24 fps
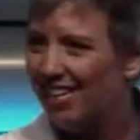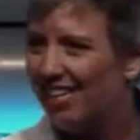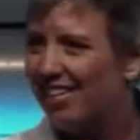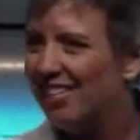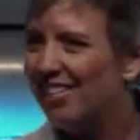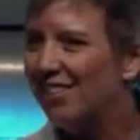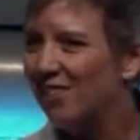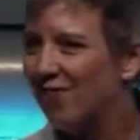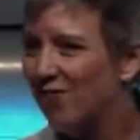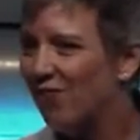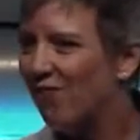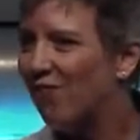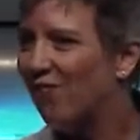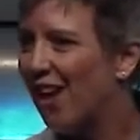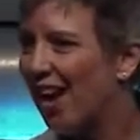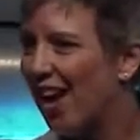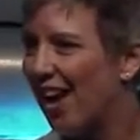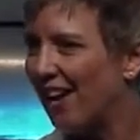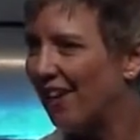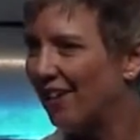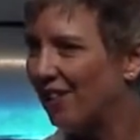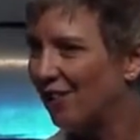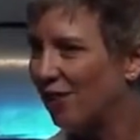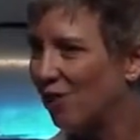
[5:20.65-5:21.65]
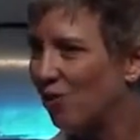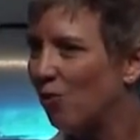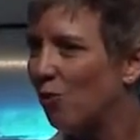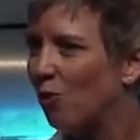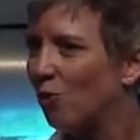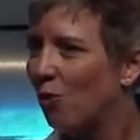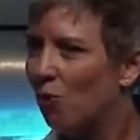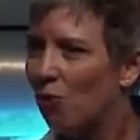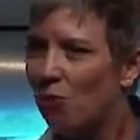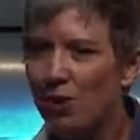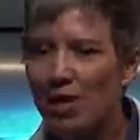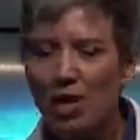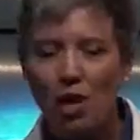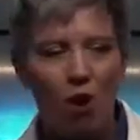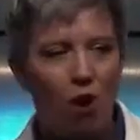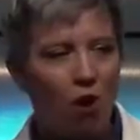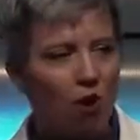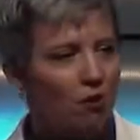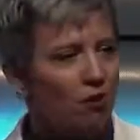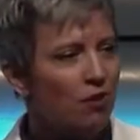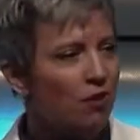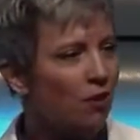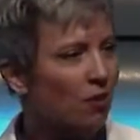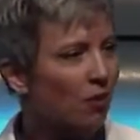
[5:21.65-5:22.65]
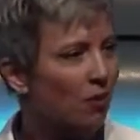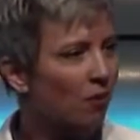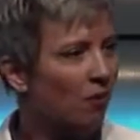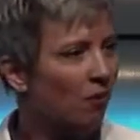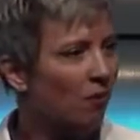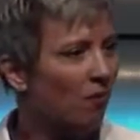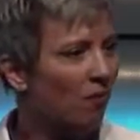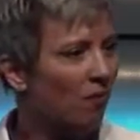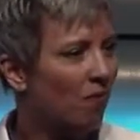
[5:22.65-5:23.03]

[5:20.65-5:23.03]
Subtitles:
is, in fact, what we all do.